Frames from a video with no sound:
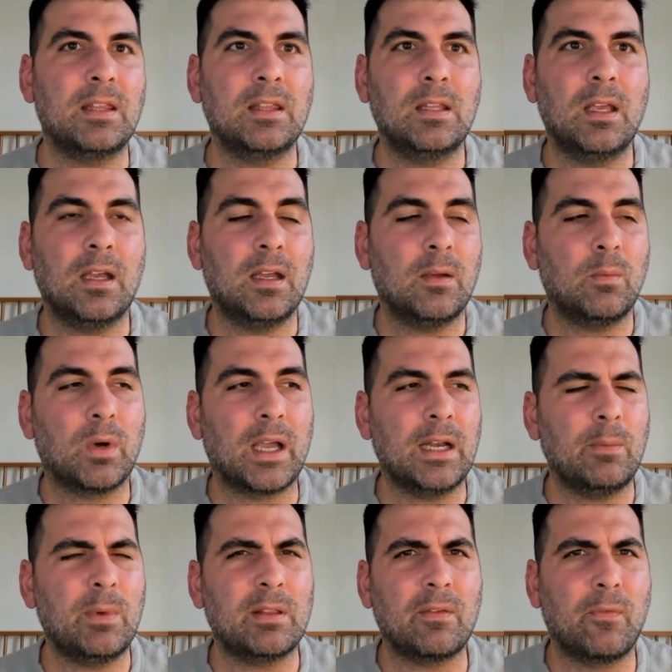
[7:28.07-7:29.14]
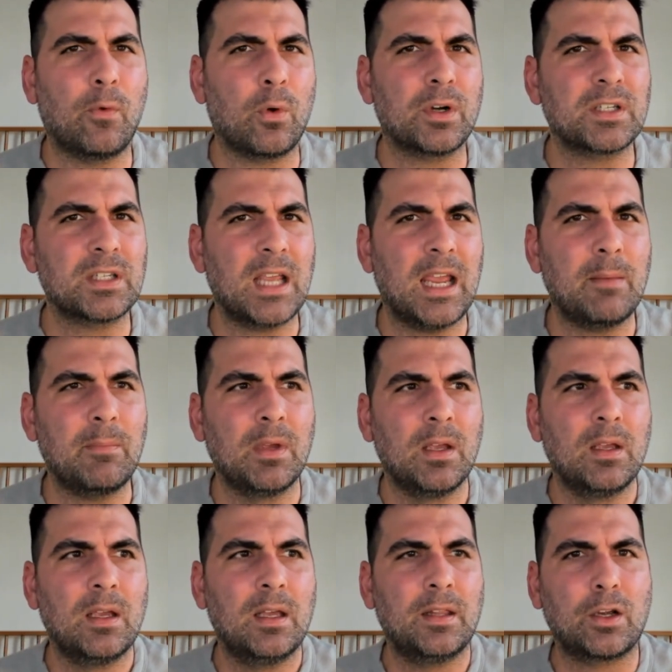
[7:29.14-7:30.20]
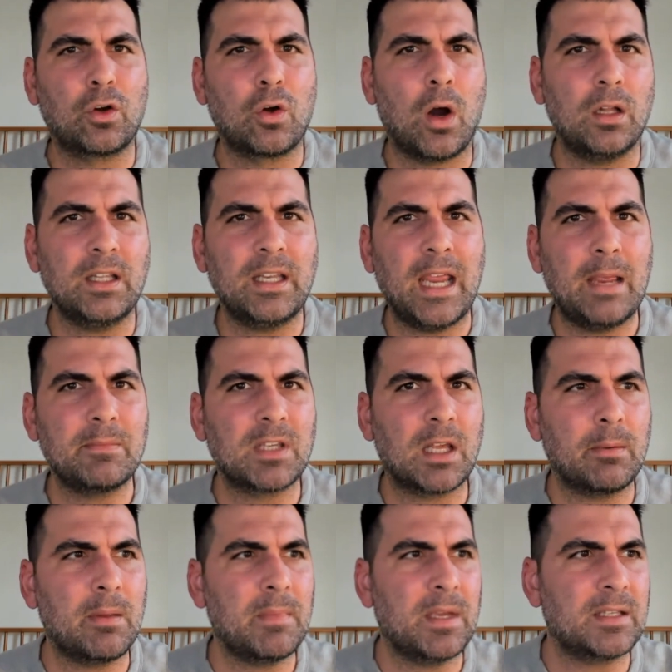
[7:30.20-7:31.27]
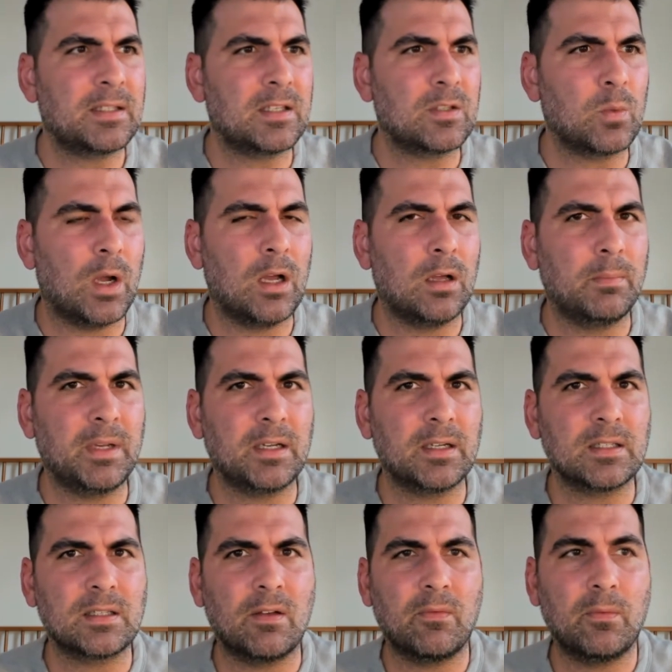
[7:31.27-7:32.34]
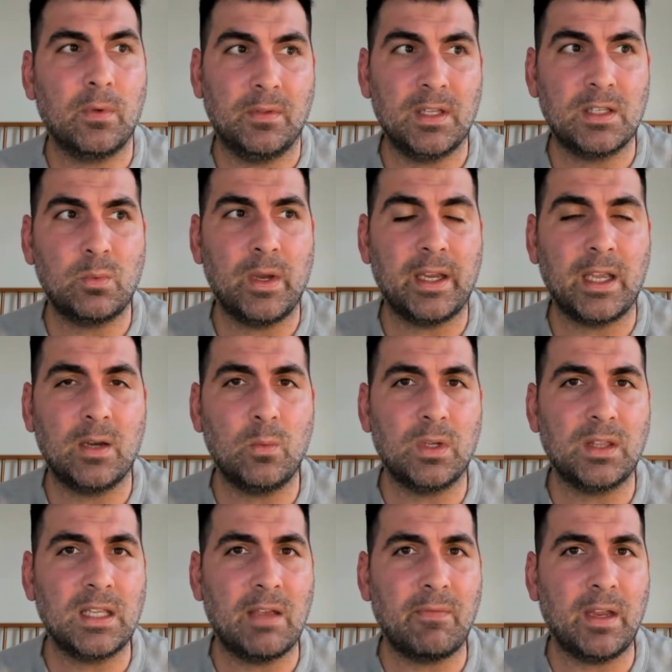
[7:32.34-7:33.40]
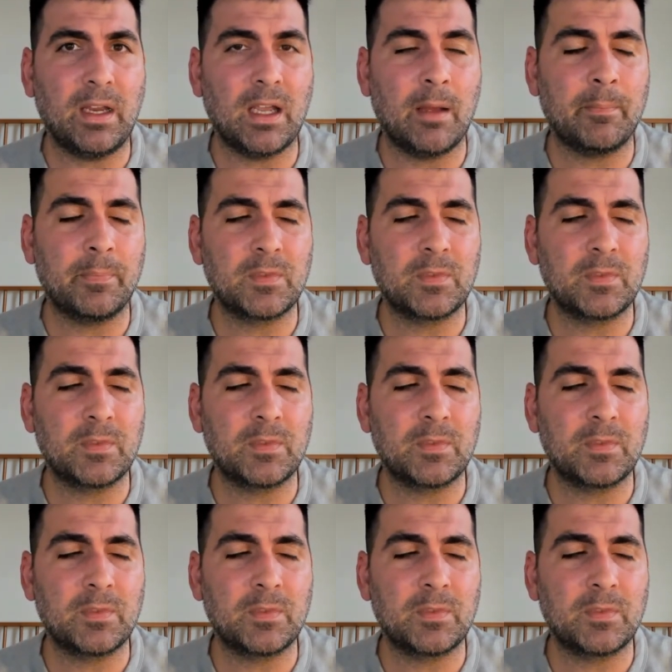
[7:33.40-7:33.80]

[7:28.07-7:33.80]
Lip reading: We have the Forest game. The Crawley game is going to be missed as well because of this weekend with the FA Cup.